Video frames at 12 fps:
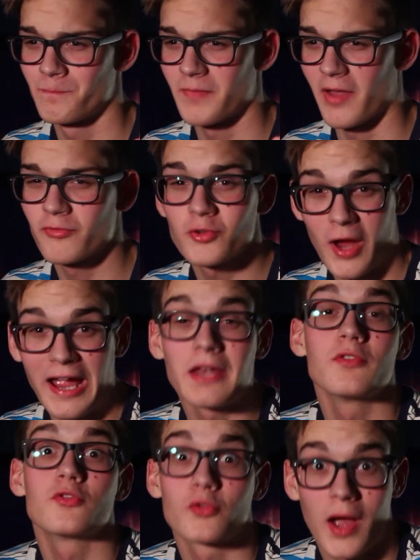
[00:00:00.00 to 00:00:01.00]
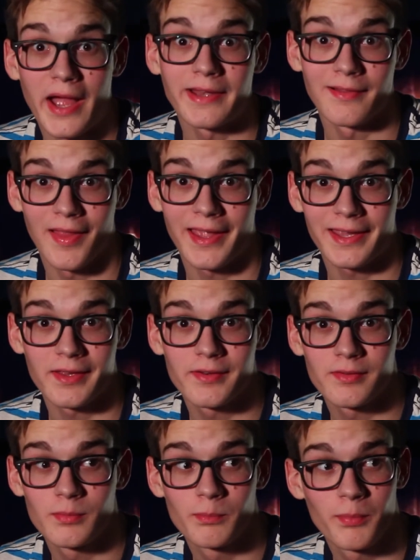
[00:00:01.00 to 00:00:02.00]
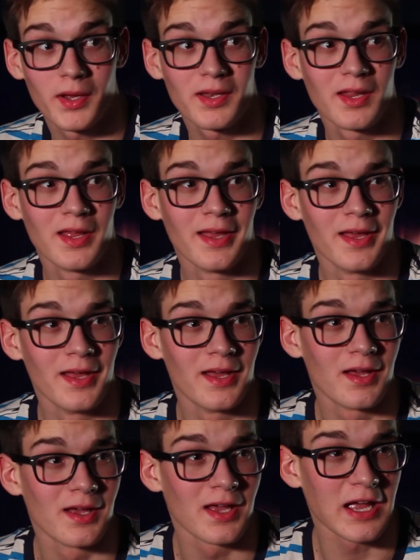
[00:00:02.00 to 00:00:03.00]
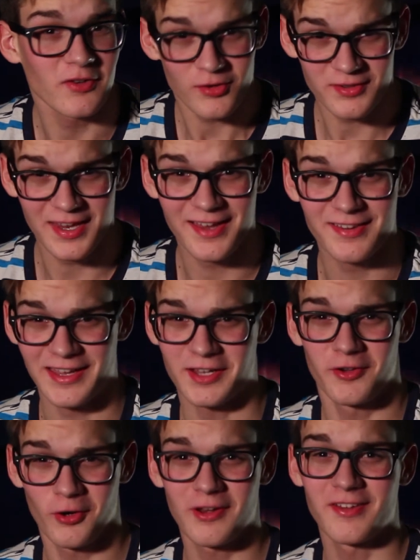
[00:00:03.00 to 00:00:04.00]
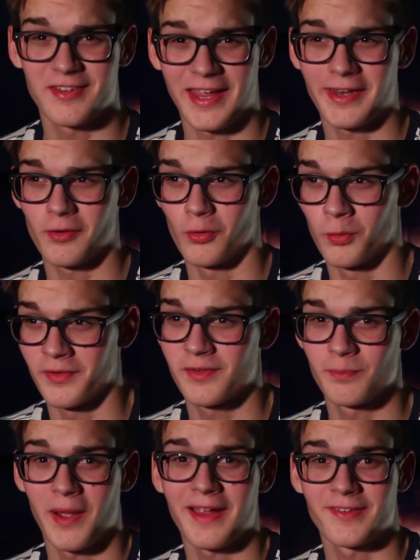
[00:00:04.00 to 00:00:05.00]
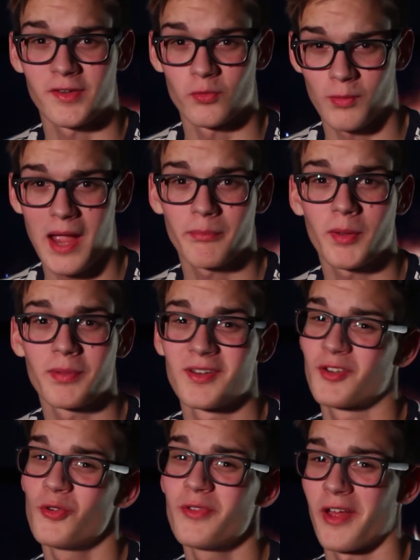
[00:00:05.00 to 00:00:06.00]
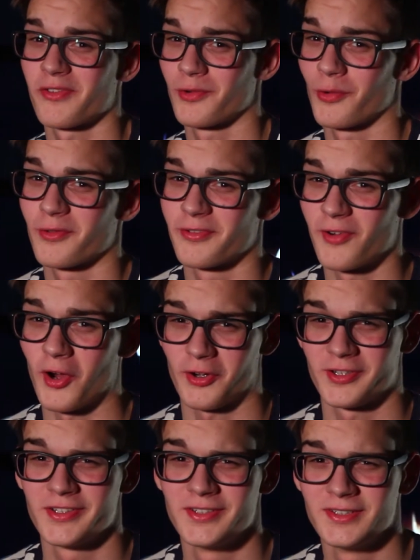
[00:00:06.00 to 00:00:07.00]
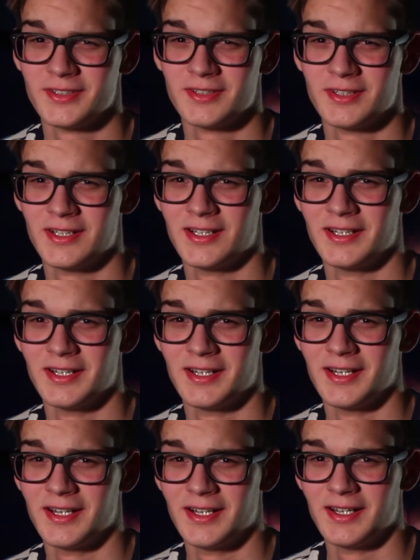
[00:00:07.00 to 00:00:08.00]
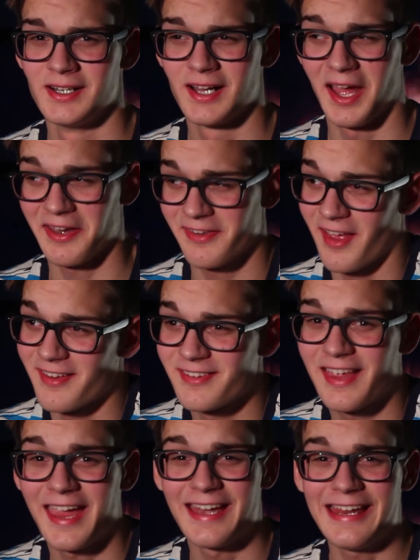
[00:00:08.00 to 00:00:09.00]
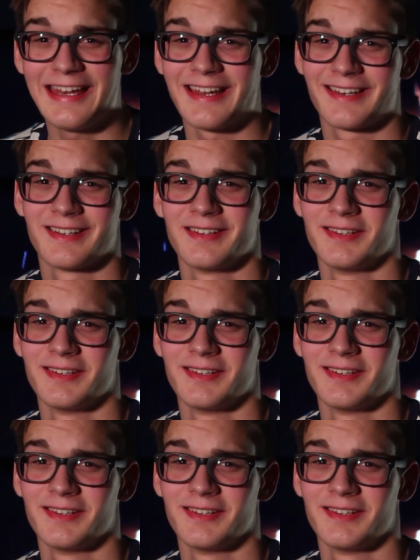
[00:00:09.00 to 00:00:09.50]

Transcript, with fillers: I've tried and tried to like it, but it just tastes like a dirty sandal with spices wrapped up in a 2,000-year-old fart. I just, I just can't eat it.